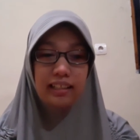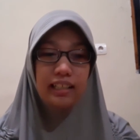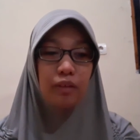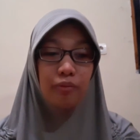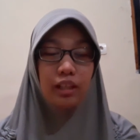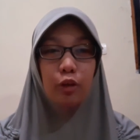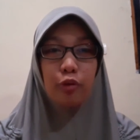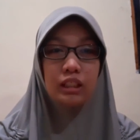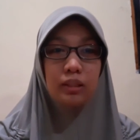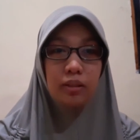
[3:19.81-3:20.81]
If
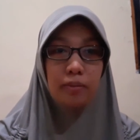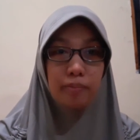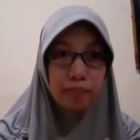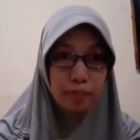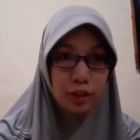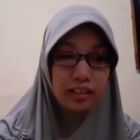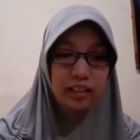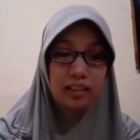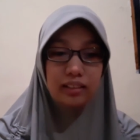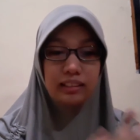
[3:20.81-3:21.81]
language
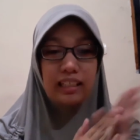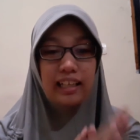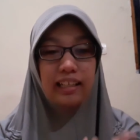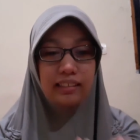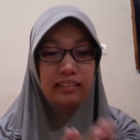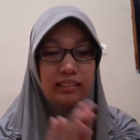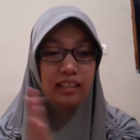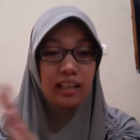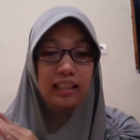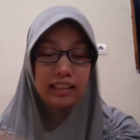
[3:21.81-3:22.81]
models and
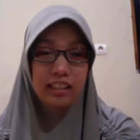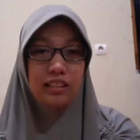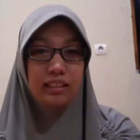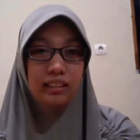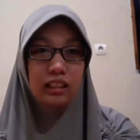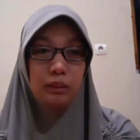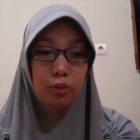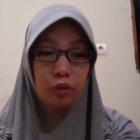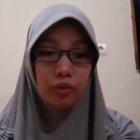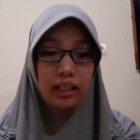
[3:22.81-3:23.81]
teachers is
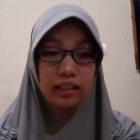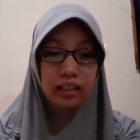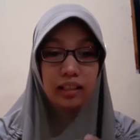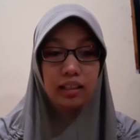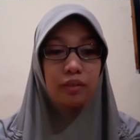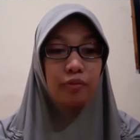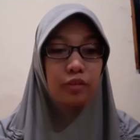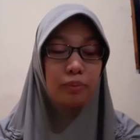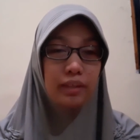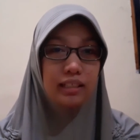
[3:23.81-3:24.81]
provide enough
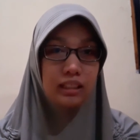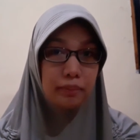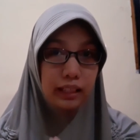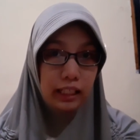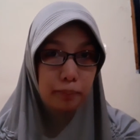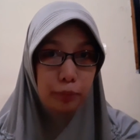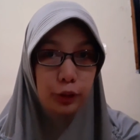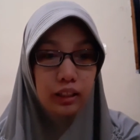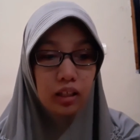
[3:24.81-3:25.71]
comprehensible input,